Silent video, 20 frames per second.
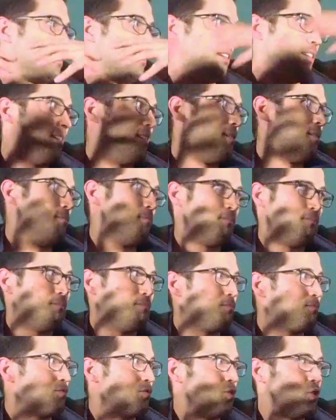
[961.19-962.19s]
um,
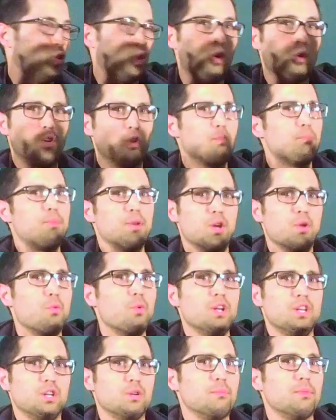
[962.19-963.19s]
you know, your big
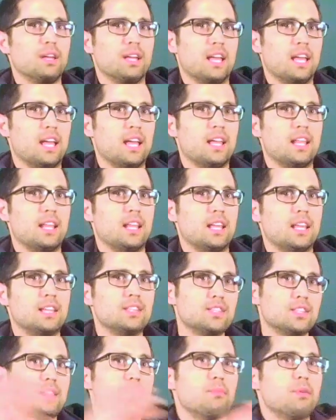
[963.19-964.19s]
win, your big hit,
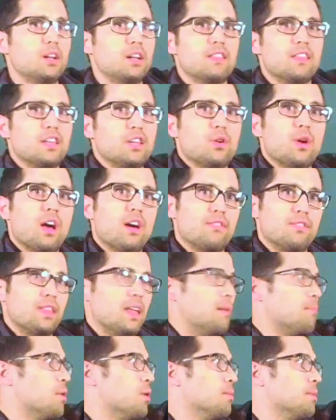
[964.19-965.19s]
isn't the money that you have in
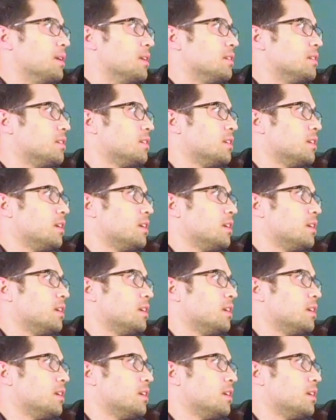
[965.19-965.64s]
that moment.